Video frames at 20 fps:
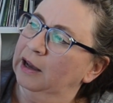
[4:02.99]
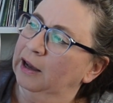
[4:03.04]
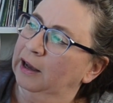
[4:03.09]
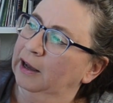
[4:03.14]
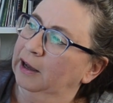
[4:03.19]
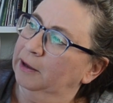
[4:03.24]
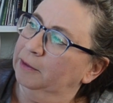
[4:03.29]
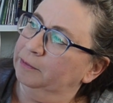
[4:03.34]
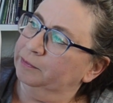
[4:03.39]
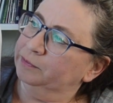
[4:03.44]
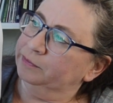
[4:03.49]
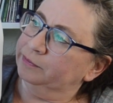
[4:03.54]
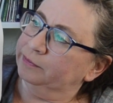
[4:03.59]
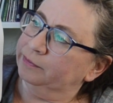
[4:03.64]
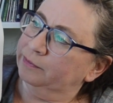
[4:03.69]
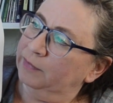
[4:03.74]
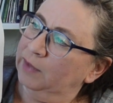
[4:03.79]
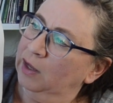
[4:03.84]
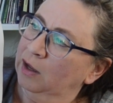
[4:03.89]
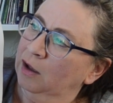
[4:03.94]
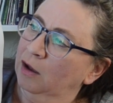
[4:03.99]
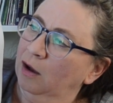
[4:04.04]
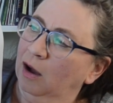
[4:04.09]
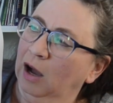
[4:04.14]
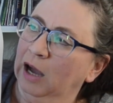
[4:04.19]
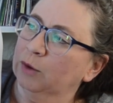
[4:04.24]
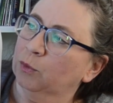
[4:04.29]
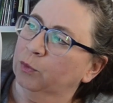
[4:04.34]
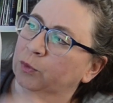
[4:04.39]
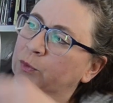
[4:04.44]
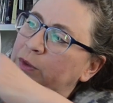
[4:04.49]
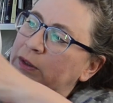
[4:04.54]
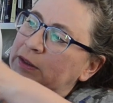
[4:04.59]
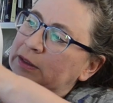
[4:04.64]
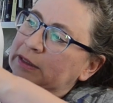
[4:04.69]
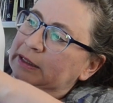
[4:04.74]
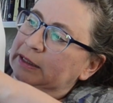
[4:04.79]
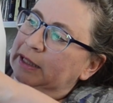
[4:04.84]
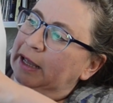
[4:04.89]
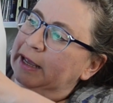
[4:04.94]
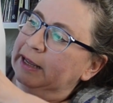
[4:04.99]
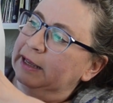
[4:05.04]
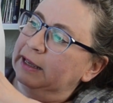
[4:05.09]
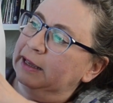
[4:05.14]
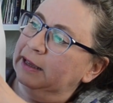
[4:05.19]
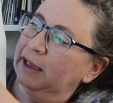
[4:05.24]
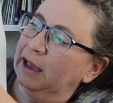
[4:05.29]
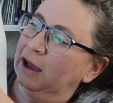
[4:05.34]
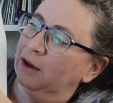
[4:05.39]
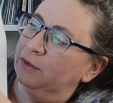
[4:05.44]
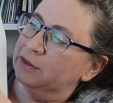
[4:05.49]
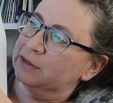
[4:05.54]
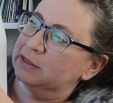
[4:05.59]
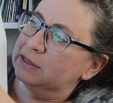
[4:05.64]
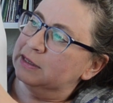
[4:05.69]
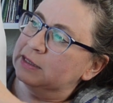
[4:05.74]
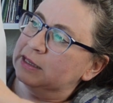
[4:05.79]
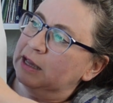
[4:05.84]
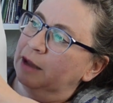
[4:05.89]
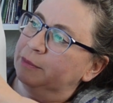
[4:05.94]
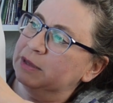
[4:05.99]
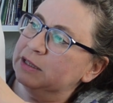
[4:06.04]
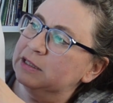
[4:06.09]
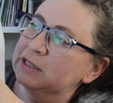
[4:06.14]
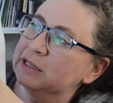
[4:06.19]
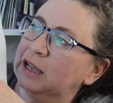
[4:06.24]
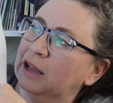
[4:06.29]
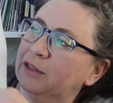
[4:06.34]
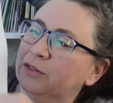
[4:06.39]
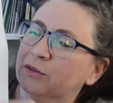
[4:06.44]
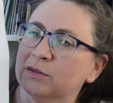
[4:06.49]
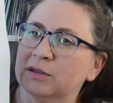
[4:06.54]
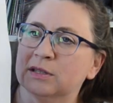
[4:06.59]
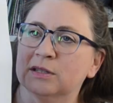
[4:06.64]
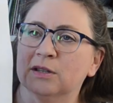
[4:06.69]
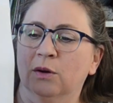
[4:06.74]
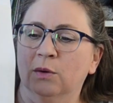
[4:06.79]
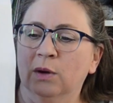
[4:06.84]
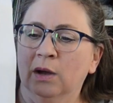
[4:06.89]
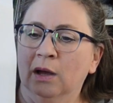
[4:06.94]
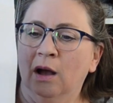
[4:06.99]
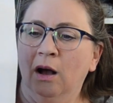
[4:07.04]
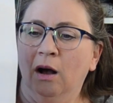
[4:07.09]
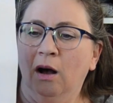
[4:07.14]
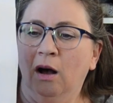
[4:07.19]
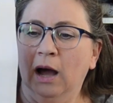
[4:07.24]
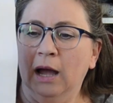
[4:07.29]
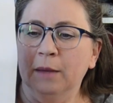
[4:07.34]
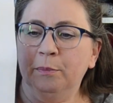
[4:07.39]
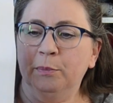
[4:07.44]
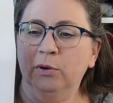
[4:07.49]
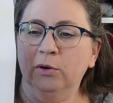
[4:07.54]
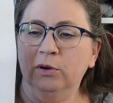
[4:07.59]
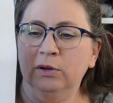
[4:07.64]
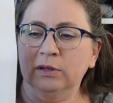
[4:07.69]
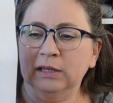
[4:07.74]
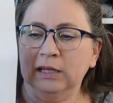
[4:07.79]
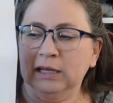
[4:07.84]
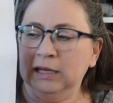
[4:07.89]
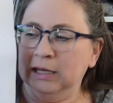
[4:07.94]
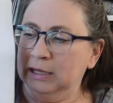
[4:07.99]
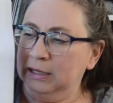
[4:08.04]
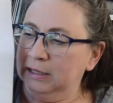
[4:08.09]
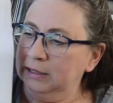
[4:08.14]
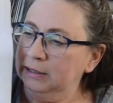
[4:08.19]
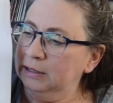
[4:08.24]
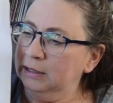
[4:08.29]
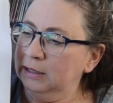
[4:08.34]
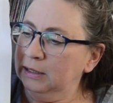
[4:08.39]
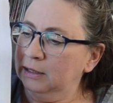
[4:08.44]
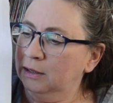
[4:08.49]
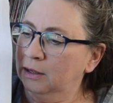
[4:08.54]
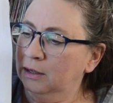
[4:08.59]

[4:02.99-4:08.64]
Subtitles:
I really like how this is coming together. So I put in